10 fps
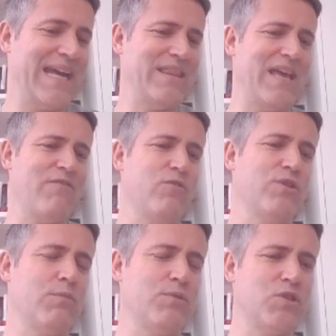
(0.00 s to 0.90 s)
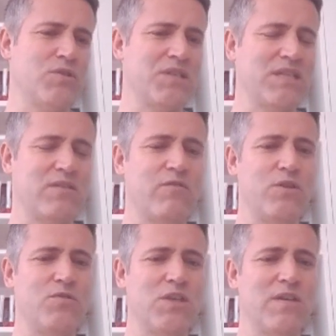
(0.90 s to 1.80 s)
And therefore, the opportunities for
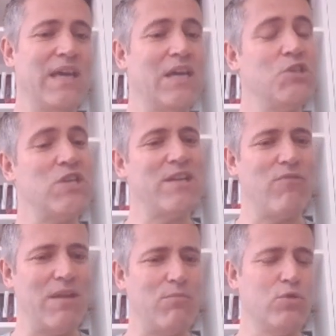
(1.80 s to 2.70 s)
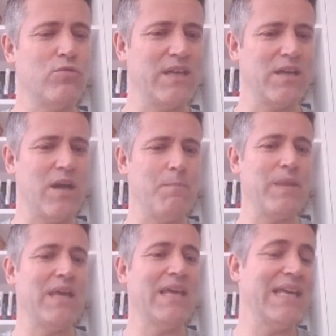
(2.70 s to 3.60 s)
you to generate more income
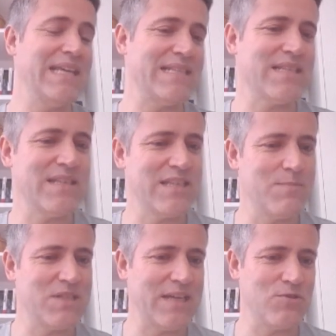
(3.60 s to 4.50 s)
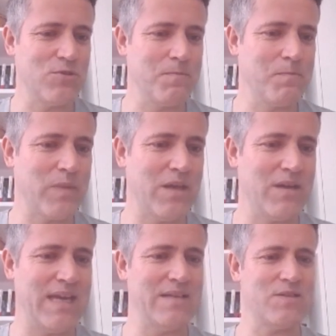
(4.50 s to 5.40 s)
is substantial.
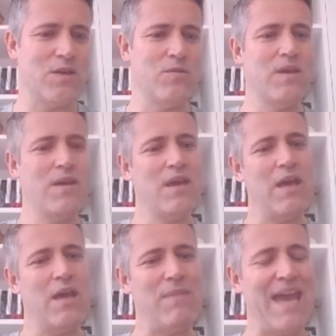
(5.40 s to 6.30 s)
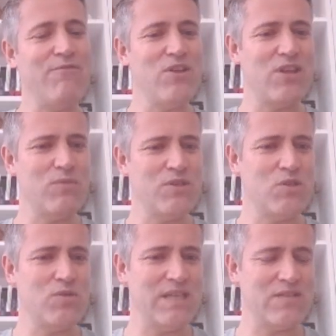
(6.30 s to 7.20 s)
Okay, so everything we're
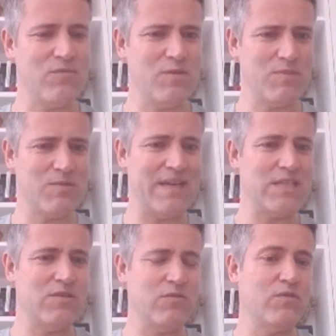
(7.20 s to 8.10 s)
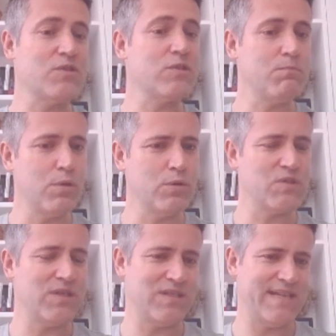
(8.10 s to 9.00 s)
doing is from the perspective of
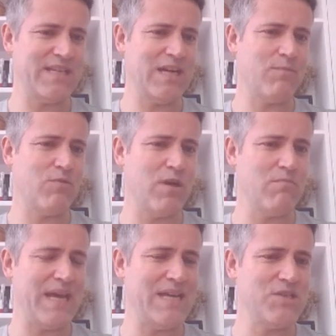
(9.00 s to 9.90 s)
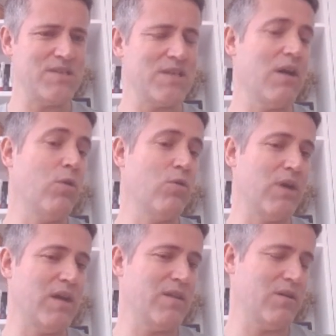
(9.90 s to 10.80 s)
supporters setting up their own pages,
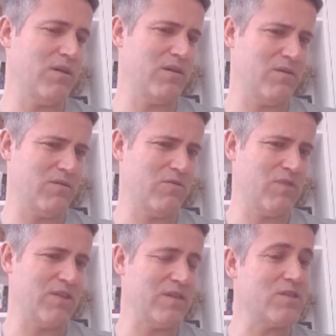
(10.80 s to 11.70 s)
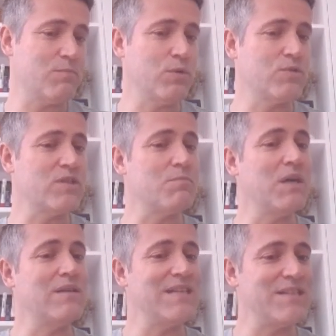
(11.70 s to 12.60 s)
or rather supporters
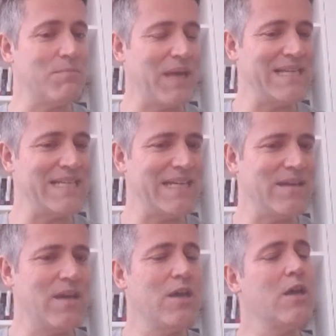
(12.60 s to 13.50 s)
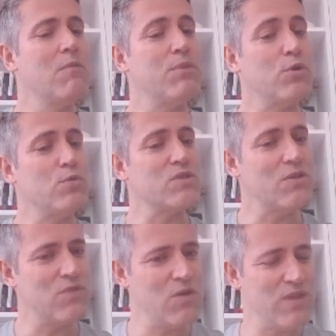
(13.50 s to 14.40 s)
participating. But also
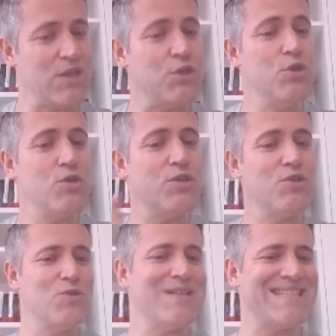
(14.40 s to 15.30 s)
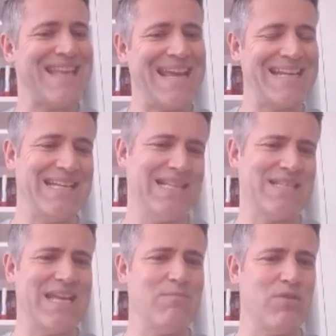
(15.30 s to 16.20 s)
note that you can do exactly the
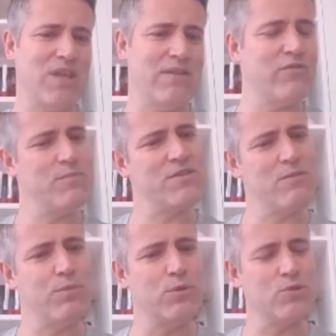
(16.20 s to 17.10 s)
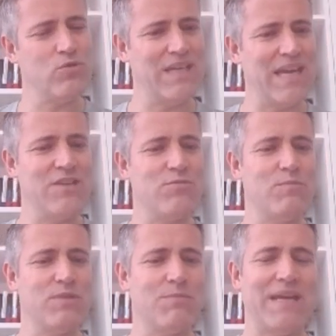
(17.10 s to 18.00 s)
same thing from the supporter engagement
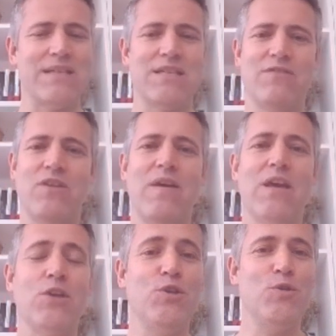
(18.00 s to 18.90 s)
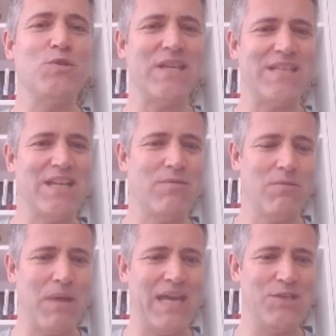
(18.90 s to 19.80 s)
perspective, you setting up the
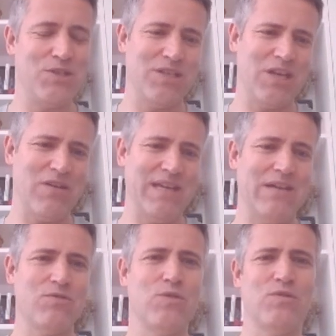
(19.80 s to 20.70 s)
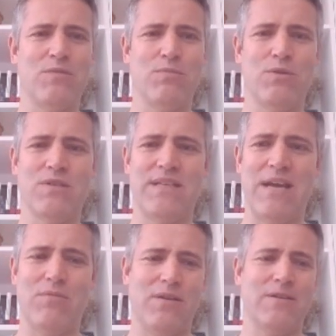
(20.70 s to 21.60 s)
pages and going out to your supporter
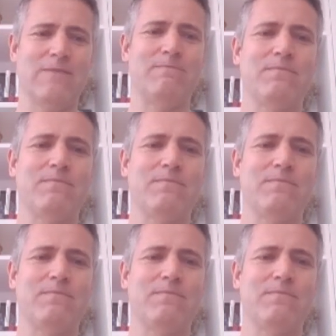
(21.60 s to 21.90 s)
network.